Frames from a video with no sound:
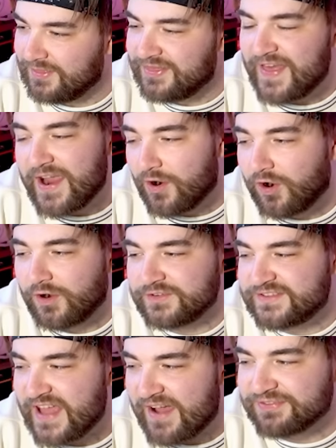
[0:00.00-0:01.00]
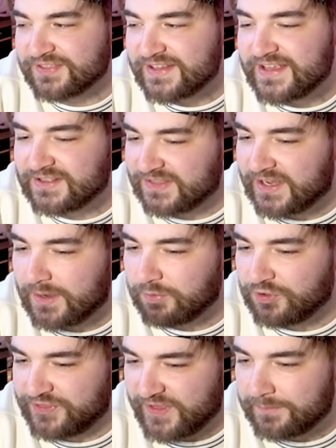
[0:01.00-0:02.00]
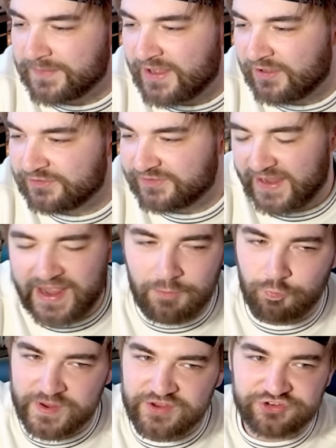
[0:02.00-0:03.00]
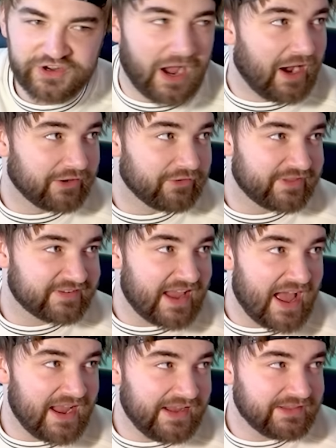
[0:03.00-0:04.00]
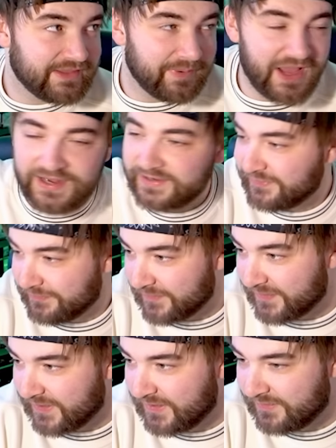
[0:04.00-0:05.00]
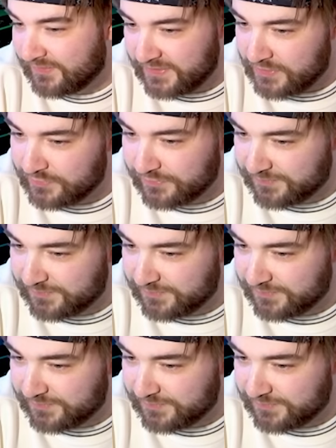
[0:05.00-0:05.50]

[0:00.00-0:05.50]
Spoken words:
they are definitely clickable thumbnails. Like, we should hire this guy, to be honest, for the YouTube